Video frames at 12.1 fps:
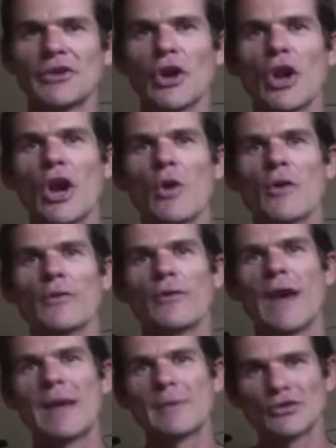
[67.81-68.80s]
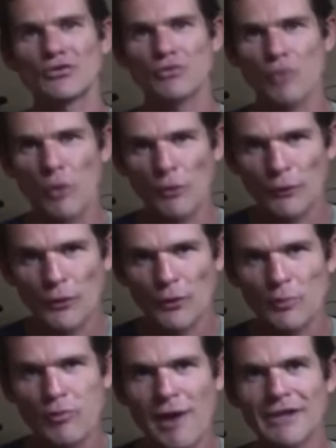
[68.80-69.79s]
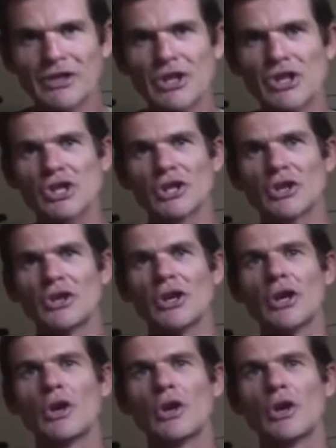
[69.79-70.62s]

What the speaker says: I know a famous raw food practitioner